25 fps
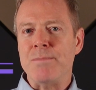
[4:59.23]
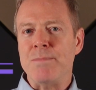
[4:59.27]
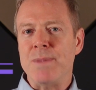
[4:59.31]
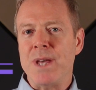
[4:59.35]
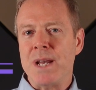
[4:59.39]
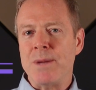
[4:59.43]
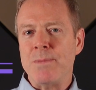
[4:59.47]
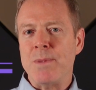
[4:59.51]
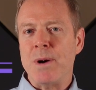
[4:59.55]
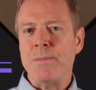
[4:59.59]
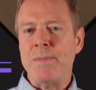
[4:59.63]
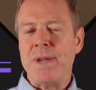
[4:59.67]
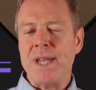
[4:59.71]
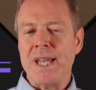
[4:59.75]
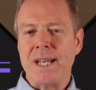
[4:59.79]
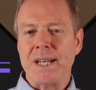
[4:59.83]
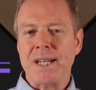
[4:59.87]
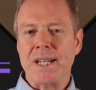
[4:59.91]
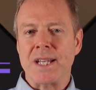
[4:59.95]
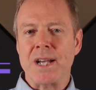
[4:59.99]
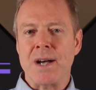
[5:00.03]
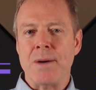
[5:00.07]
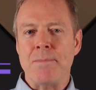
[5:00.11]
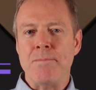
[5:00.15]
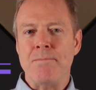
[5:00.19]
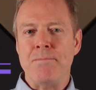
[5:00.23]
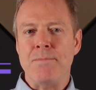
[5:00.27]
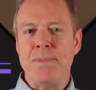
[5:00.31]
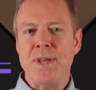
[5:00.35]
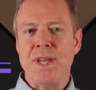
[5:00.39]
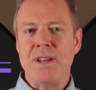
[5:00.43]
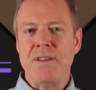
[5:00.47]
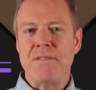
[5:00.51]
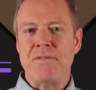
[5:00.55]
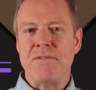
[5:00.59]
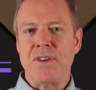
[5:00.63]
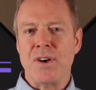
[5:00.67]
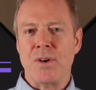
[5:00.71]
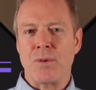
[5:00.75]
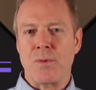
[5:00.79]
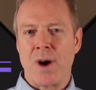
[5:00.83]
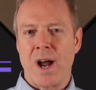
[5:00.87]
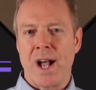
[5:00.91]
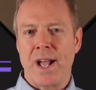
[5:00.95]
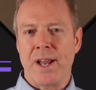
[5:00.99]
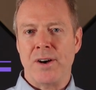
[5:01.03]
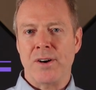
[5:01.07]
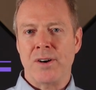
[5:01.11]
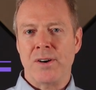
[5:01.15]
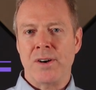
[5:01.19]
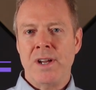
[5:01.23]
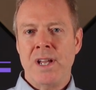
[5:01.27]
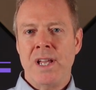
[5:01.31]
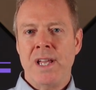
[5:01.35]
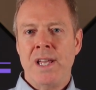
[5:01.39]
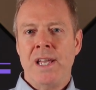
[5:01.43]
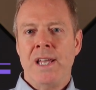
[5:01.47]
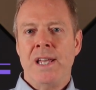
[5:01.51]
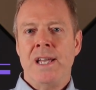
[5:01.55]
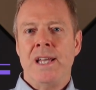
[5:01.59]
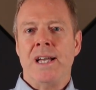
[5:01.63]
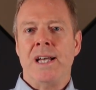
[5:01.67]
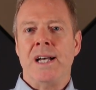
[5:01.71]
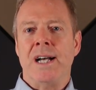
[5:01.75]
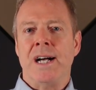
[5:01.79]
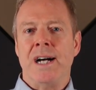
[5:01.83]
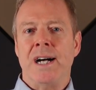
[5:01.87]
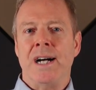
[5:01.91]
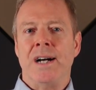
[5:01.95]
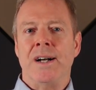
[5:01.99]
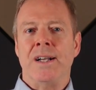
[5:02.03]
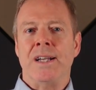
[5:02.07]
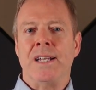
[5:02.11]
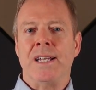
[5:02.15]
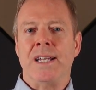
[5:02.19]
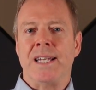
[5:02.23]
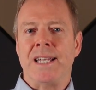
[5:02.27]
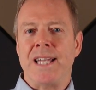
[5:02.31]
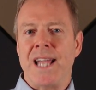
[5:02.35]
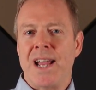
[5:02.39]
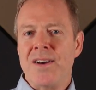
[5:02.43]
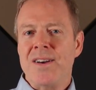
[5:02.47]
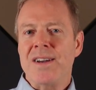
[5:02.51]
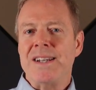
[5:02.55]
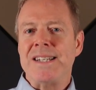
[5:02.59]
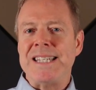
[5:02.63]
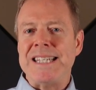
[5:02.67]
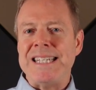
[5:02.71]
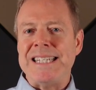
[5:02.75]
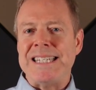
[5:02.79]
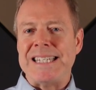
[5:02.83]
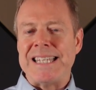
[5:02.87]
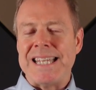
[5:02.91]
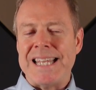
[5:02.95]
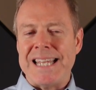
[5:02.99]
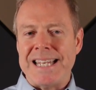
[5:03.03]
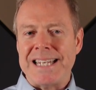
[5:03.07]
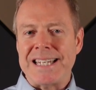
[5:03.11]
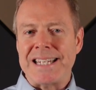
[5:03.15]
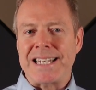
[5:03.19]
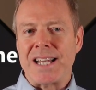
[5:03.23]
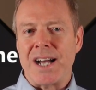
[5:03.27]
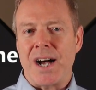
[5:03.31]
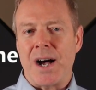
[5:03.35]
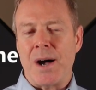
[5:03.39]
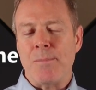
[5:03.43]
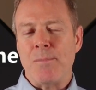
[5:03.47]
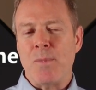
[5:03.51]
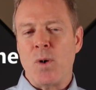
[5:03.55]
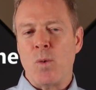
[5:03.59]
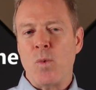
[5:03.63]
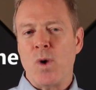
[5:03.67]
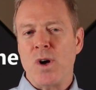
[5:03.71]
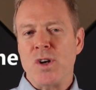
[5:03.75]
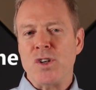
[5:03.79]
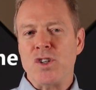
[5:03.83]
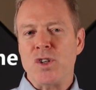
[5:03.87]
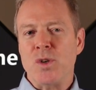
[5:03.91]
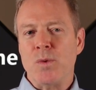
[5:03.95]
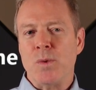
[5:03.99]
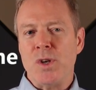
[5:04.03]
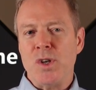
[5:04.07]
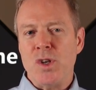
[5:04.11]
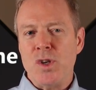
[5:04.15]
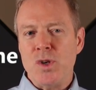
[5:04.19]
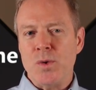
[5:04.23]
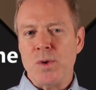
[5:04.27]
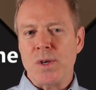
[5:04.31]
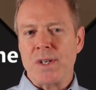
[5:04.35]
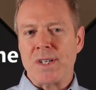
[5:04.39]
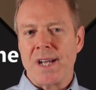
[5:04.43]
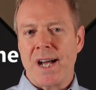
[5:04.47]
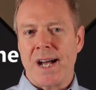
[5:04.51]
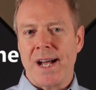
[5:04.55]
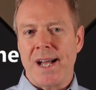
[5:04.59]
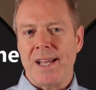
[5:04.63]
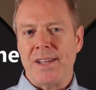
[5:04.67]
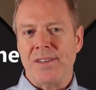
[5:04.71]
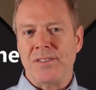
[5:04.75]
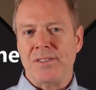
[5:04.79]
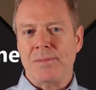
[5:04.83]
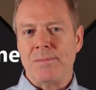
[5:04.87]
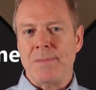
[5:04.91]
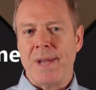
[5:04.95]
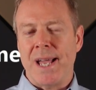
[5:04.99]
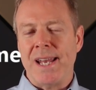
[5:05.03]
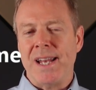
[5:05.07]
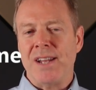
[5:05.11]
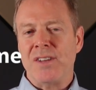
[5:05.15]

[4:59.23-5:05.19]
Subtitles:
Minimum Income Benefit Rider, guarantees income once you annuitize, and